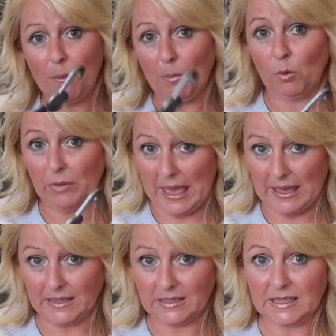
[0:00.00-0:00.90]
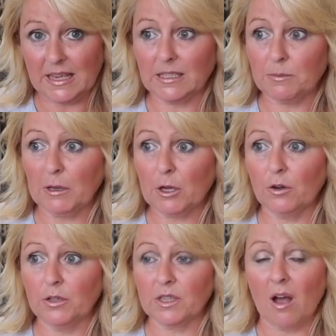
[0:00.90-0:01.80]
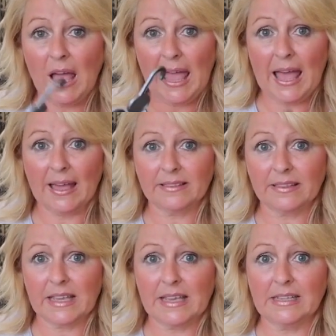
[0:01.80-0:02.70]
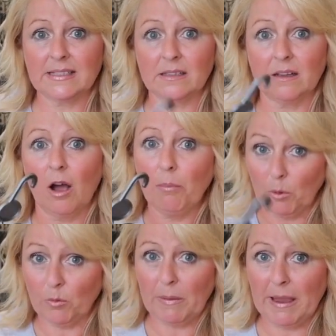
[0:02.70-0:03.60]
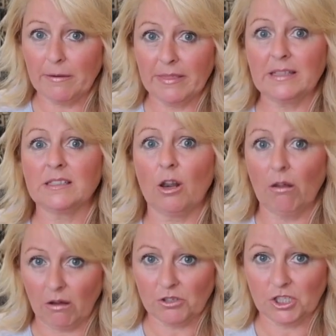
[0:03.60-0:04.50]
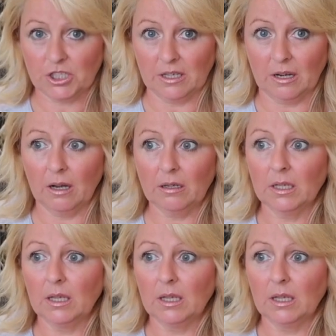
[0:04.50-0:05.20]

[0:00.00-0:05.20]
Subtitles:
I bought these is because I bought a pair of these last year,